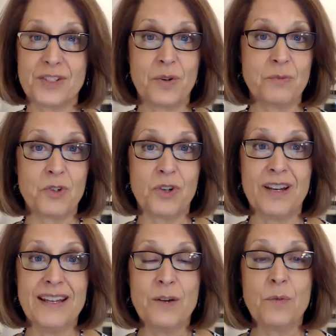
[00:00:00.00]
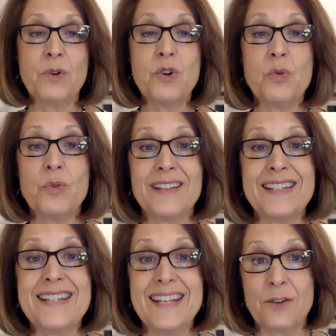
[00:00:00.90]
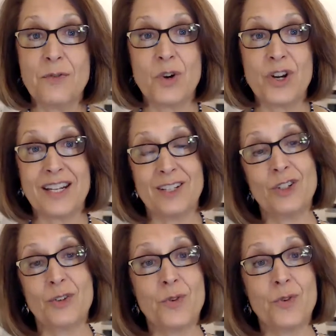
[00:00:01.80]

Scripture. When you really dig for it and look